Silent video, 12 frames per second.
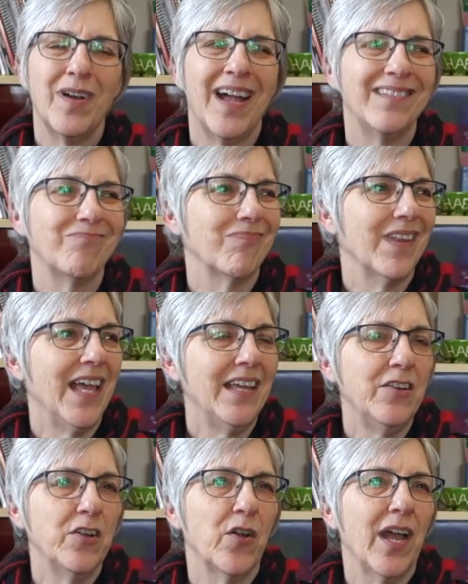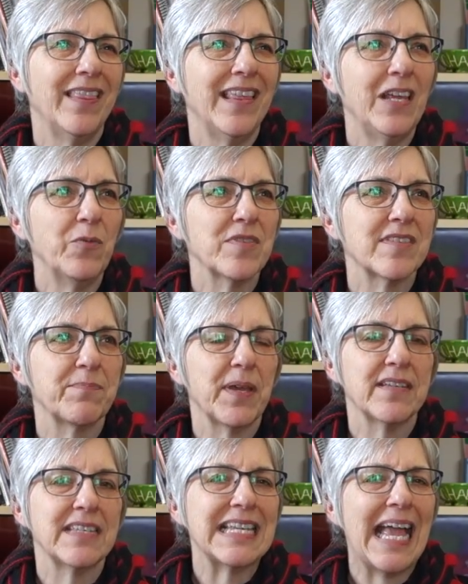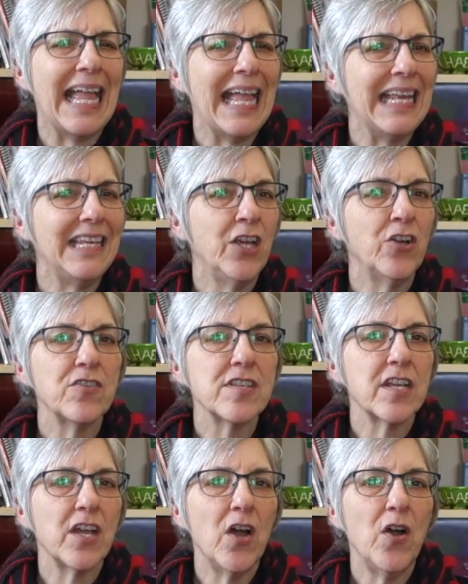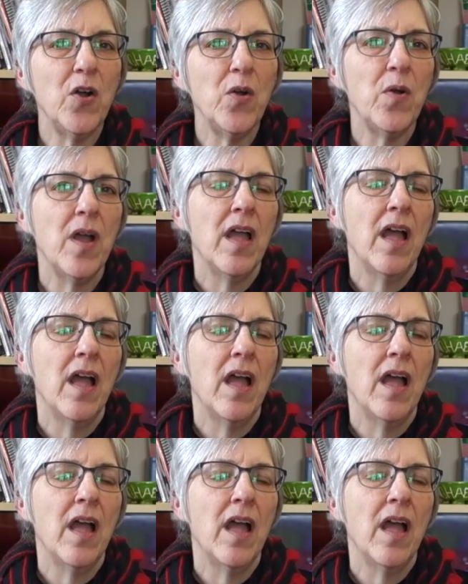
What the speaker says: I don't know, I think it was about 10 years ago,